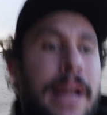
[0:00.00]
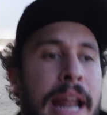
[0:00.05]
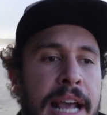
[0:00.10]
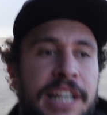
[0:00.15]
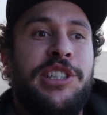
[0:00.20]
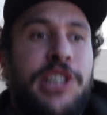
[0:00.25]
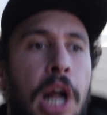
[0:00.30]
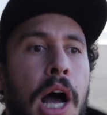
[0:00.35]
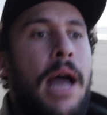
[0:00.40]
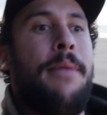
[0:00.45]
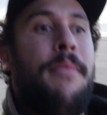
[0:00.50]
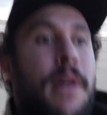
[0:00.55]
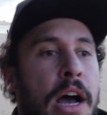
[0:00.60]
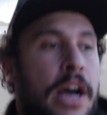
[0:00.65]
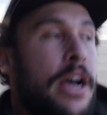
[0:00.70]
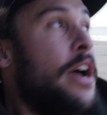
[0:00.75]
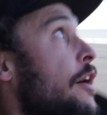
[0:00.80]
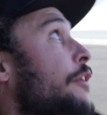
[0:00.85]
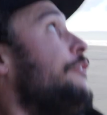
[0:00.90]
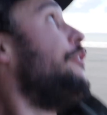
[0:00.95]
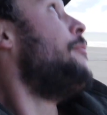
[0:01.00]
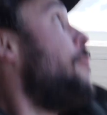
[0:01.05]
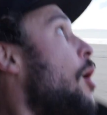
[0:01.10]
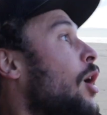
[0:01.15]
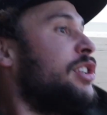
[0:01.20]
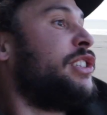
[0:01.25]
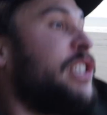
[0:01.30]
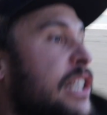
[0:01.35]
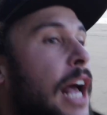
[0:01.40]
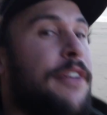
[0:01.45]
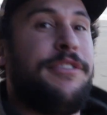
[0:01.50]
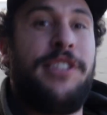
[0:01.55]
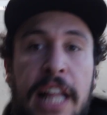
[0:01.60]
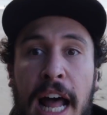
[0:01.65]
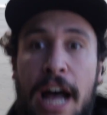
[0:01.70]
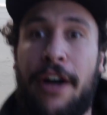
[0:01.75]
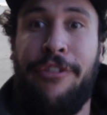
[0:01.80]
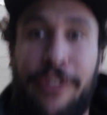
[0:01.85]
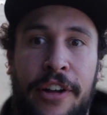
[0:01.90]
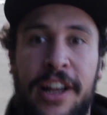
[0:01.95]
me next time for more Stuff
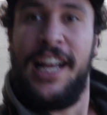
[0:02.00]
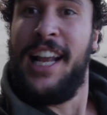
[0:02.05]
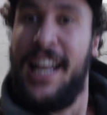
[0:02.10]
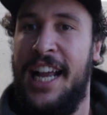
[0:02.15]
Stuff.